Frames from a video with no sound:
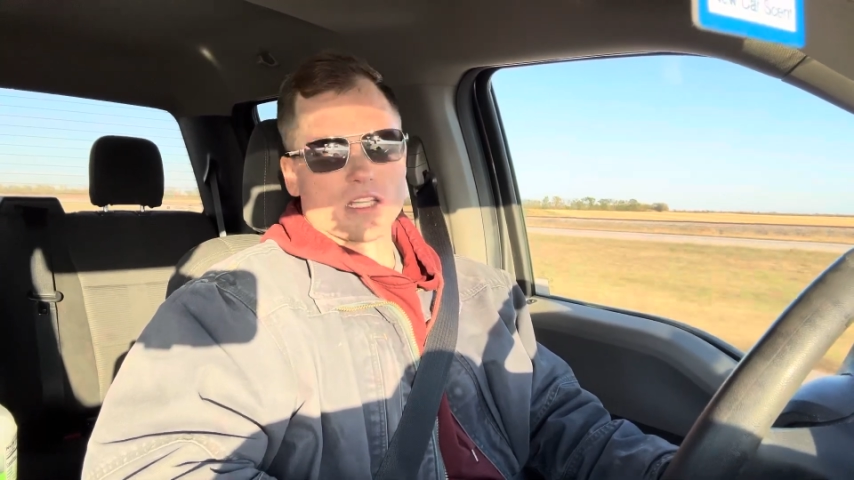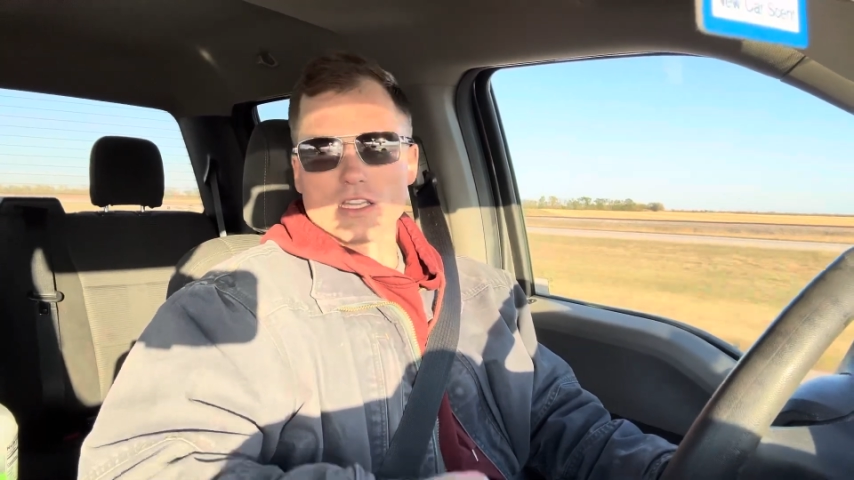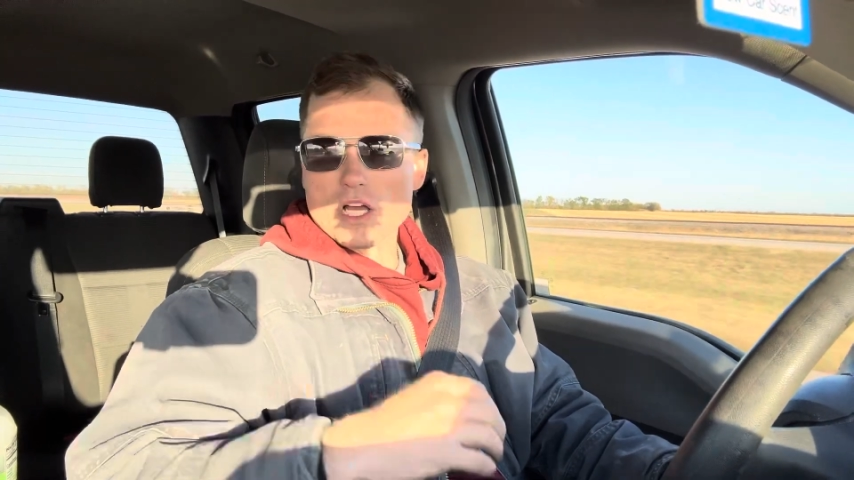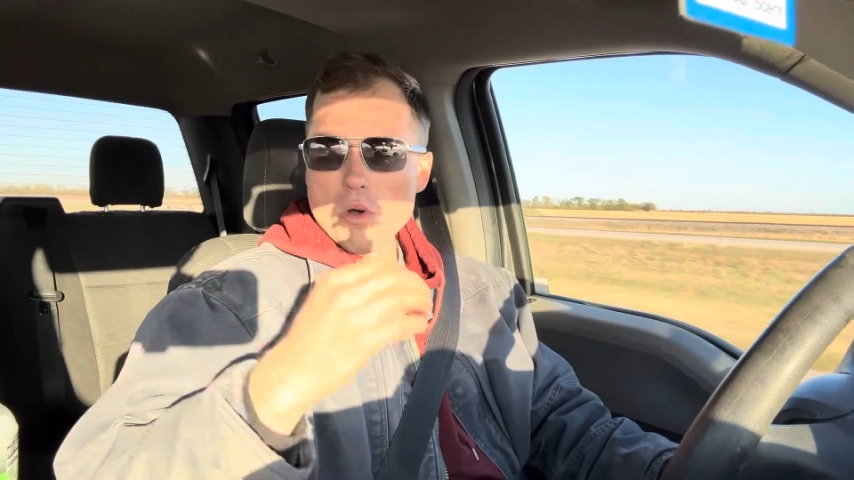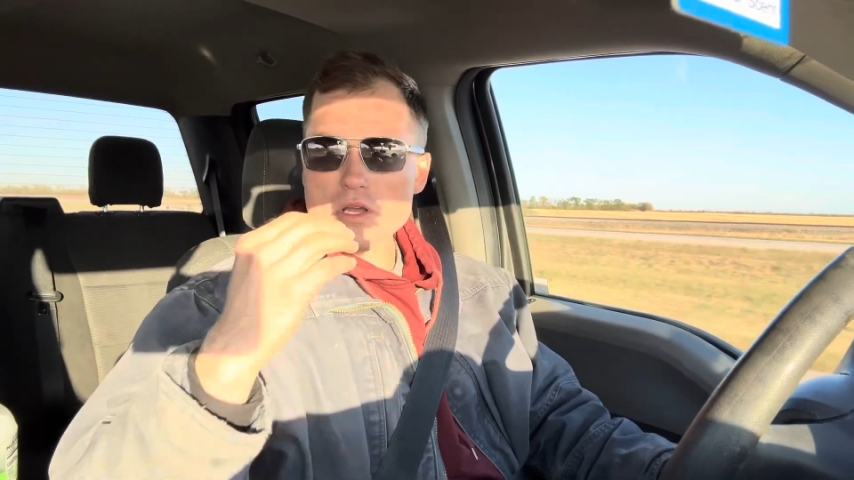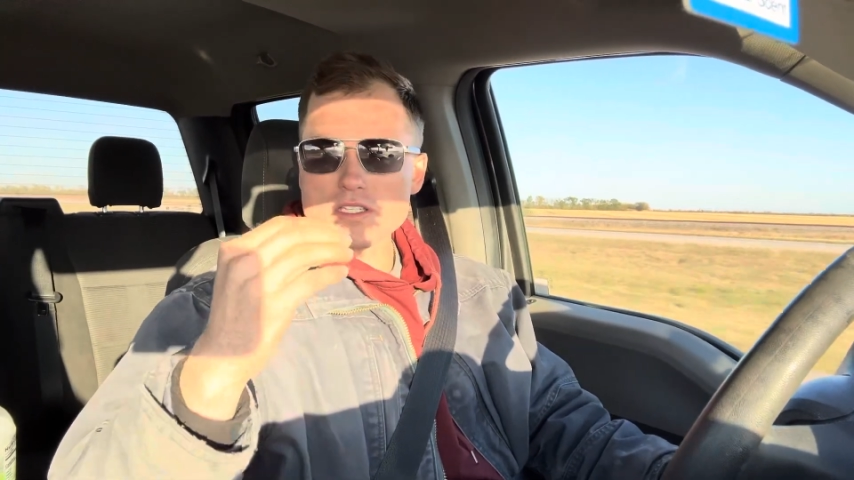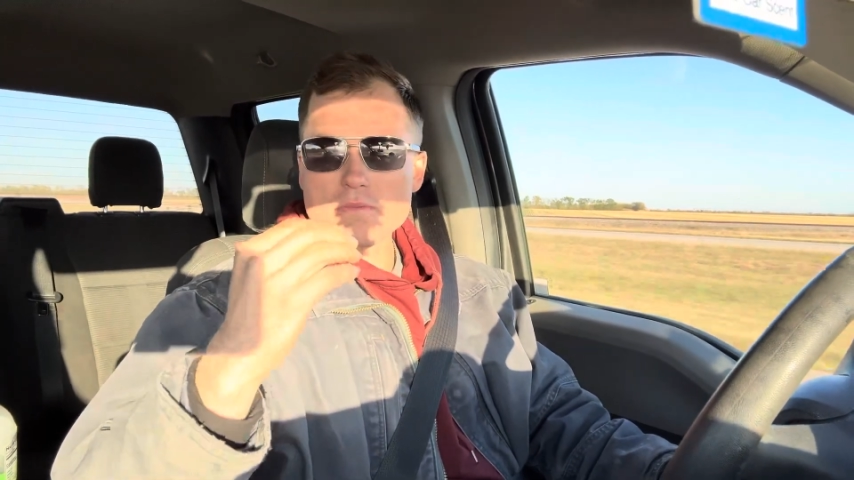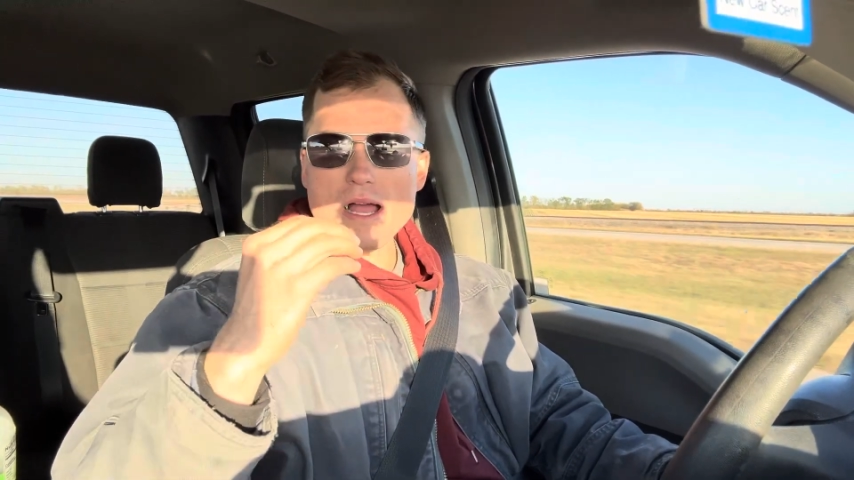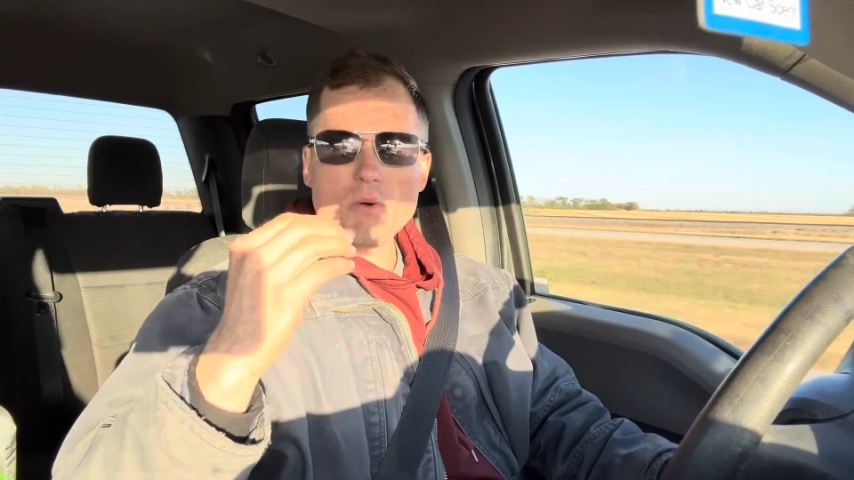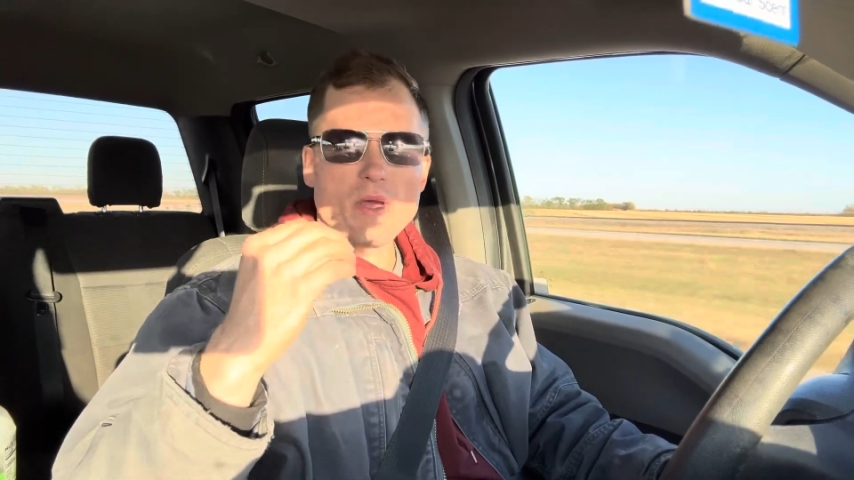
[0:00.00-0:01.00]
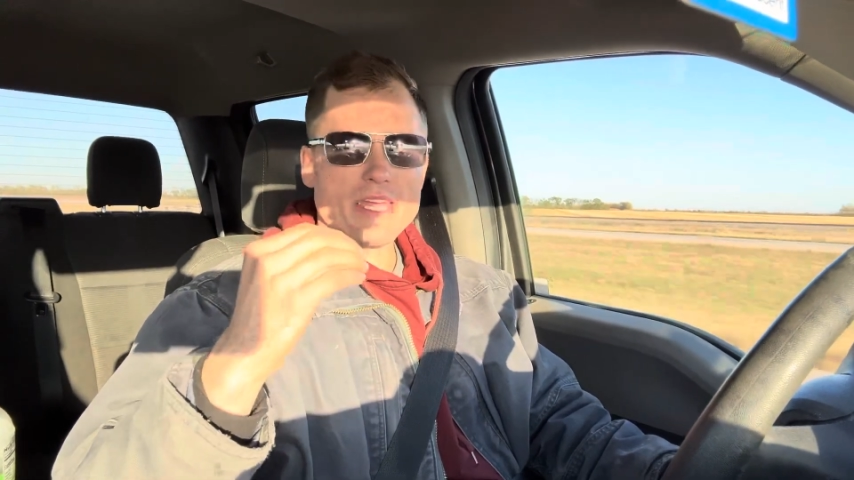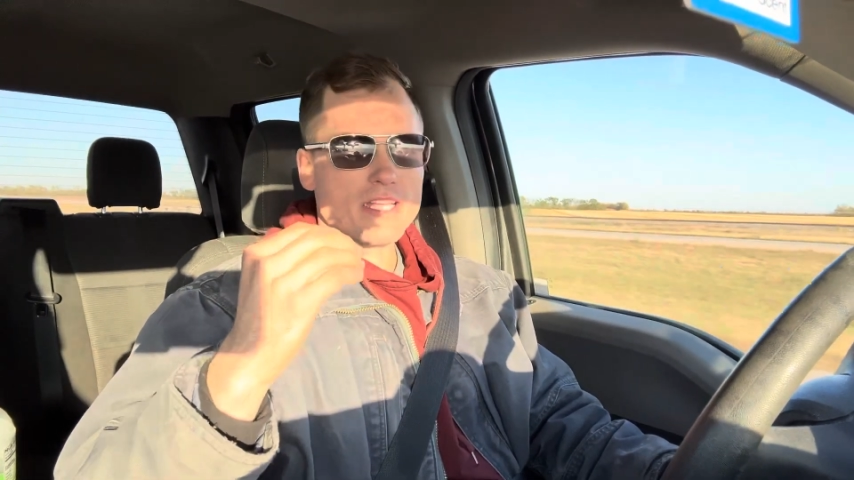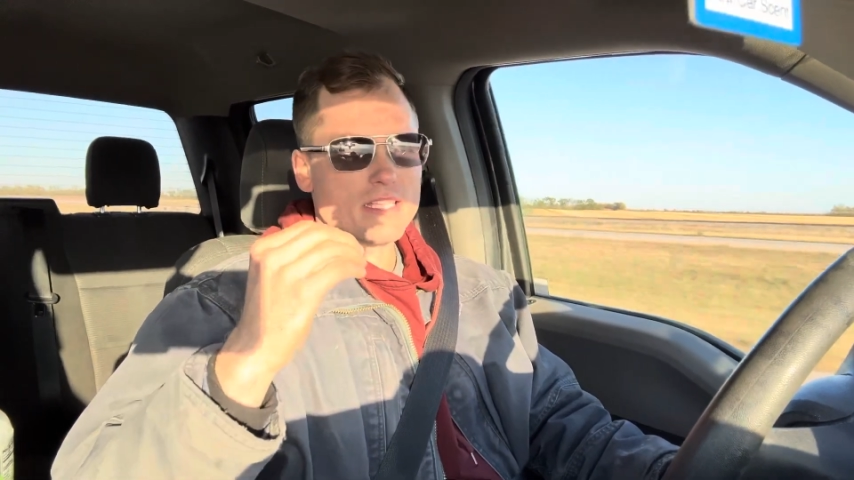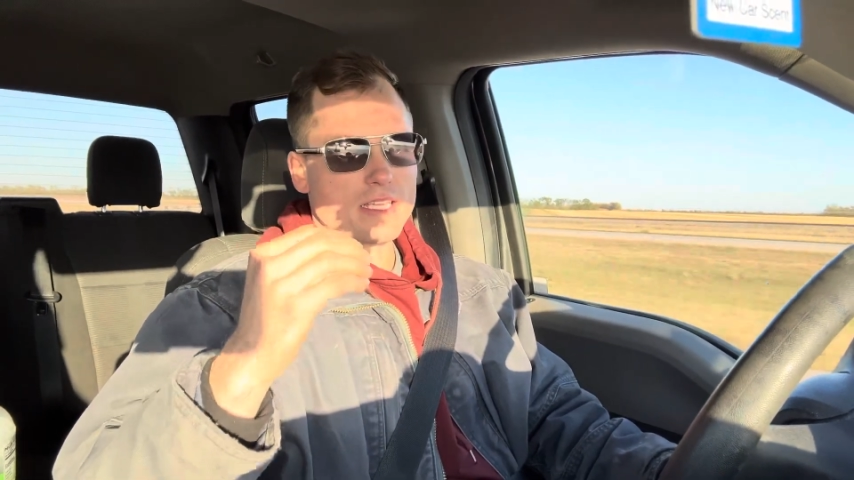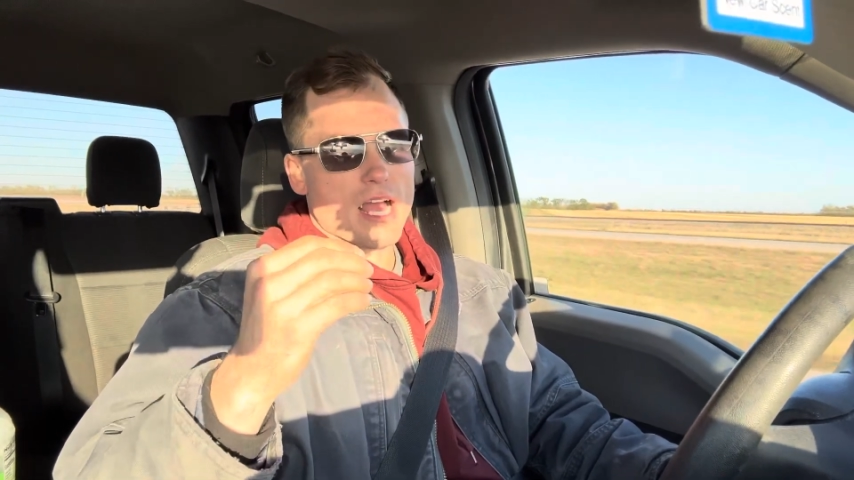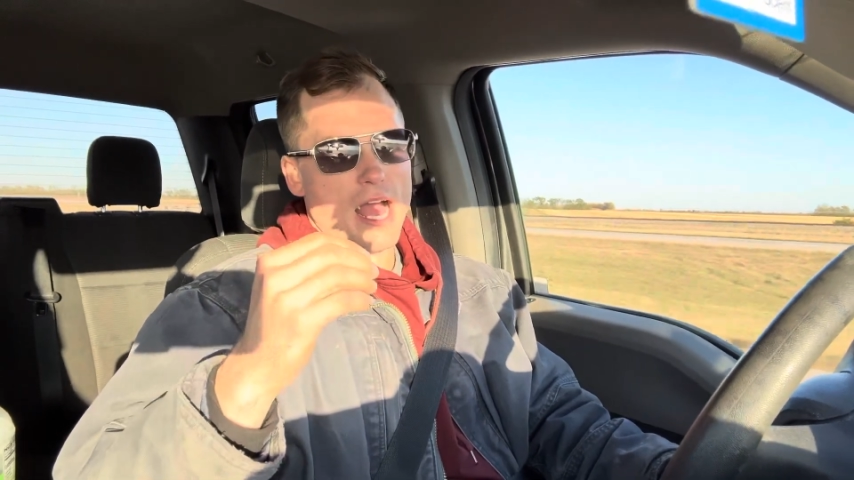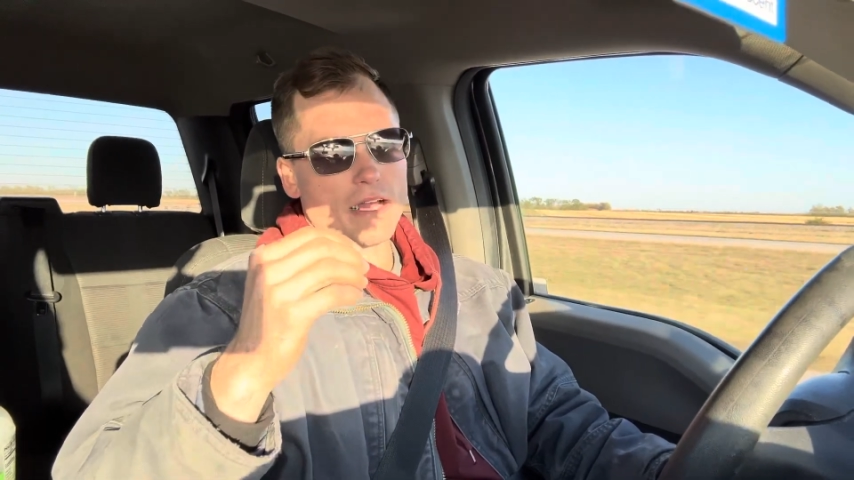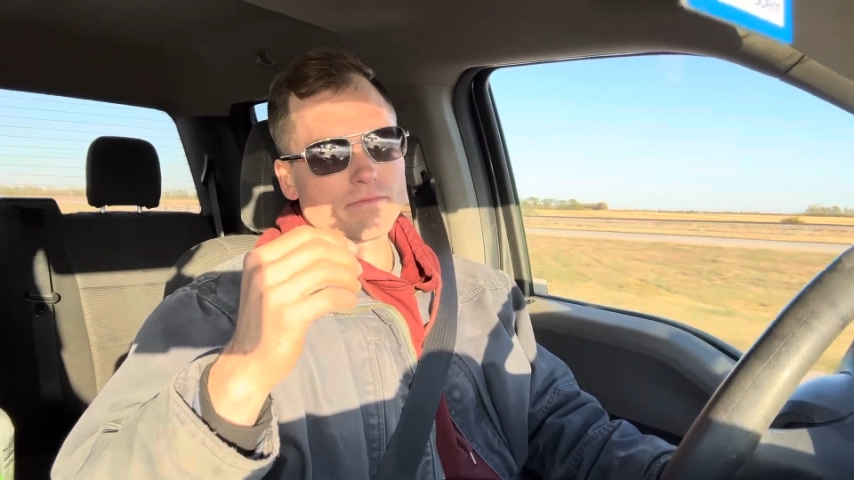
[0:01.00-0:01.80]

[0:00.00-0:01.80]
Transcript: lowest my weigh-ins got,